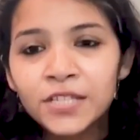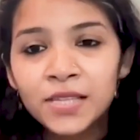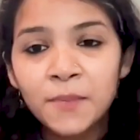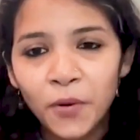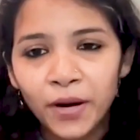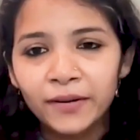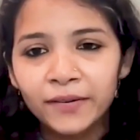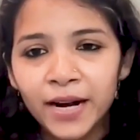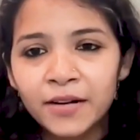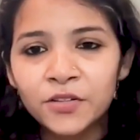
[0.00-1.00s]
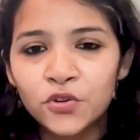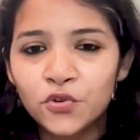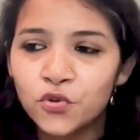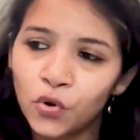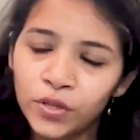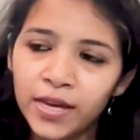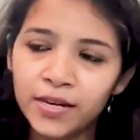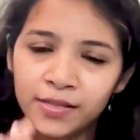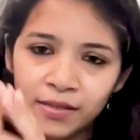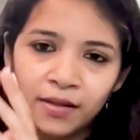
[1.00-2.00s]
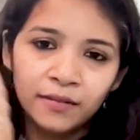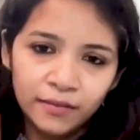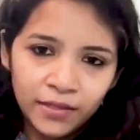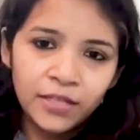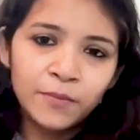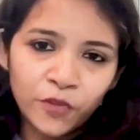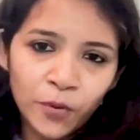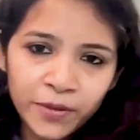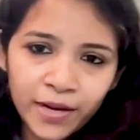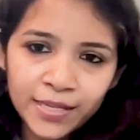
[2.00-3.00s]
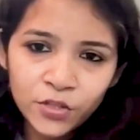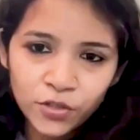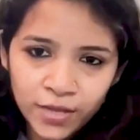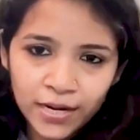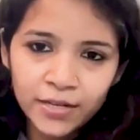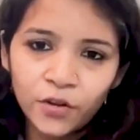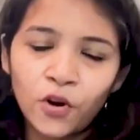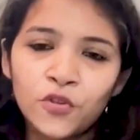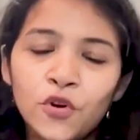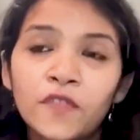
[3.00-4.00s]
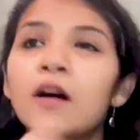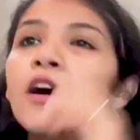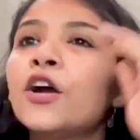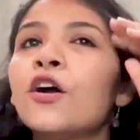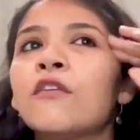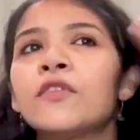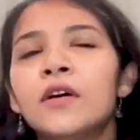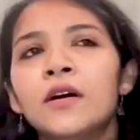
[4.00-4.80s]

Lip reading: The point, right? So there is an Indian Performing Rights Society, or you have heard of